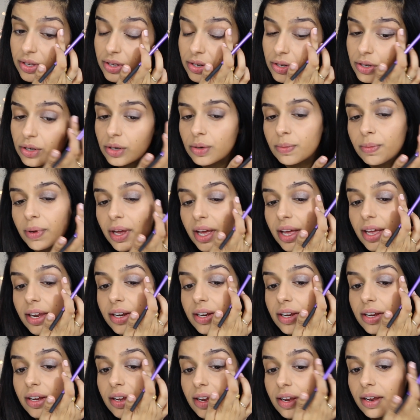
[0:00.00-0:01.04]
isn't too
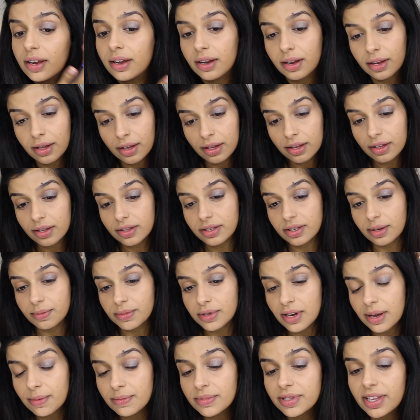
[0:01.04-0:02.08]
bad,
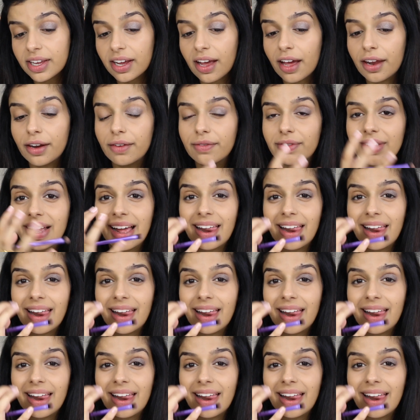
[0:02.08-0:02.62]
sometimes they kind of